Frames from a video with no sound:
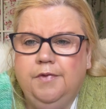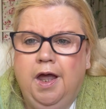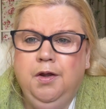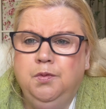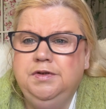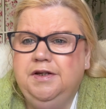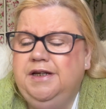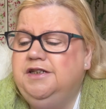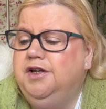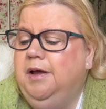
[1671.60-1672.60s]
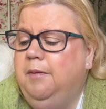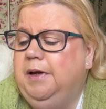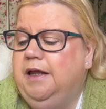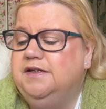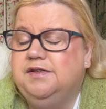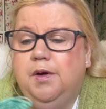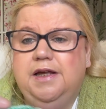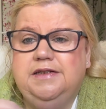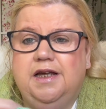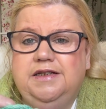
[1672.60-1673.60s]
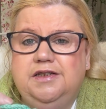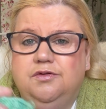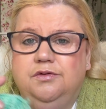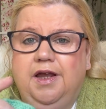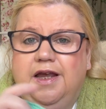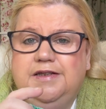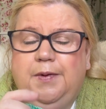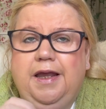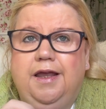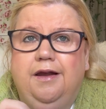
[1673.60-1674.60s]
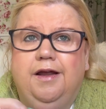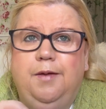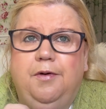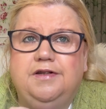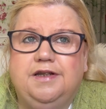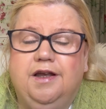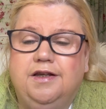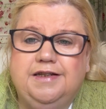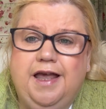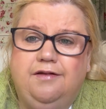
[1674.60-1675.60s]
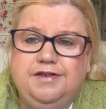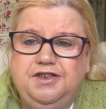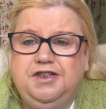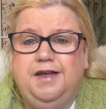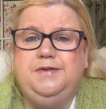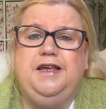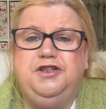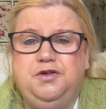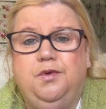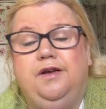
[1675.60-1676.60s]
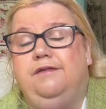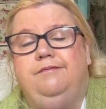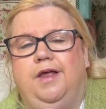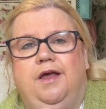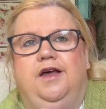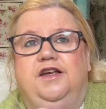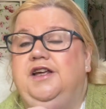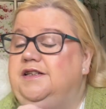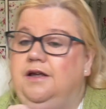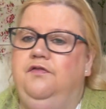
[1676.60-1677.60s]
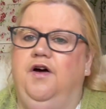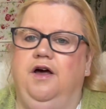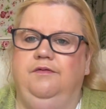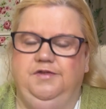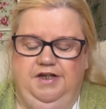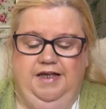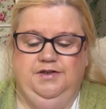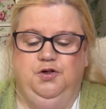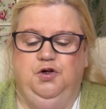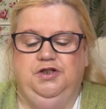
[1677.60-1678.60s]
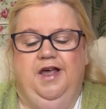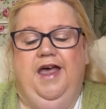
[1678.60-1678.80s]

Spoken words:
I also need to know how many squares I did on Kate's blanket. I keep asking her to count it. She keeps saying she will, and so far she has not.